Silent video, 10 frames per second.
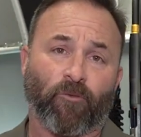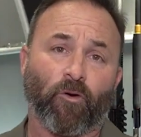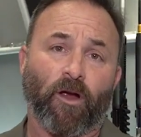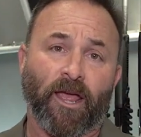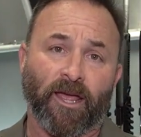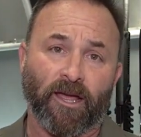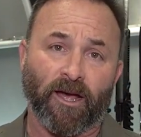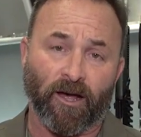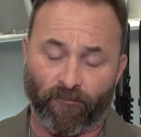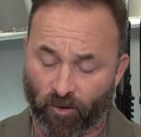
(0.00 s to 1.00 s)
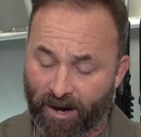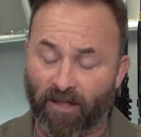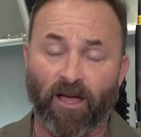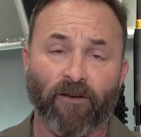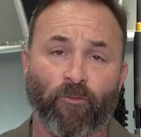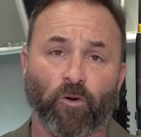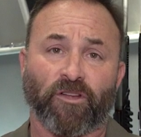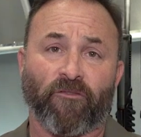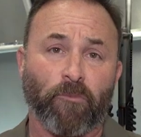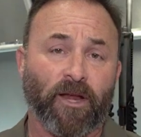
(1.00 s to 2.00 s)
for an allied foreign
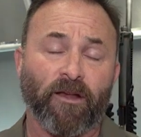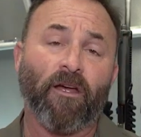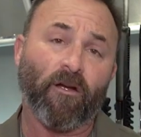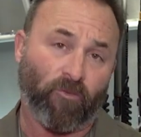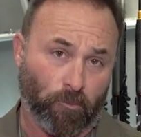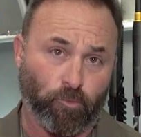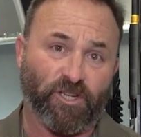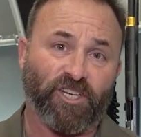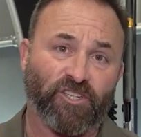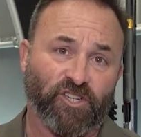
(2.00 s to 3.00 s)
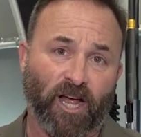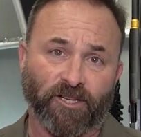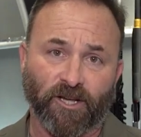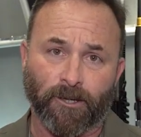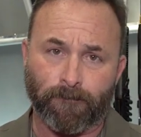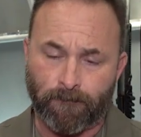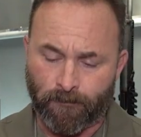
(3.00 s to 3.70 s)
government for a breaching shotgun,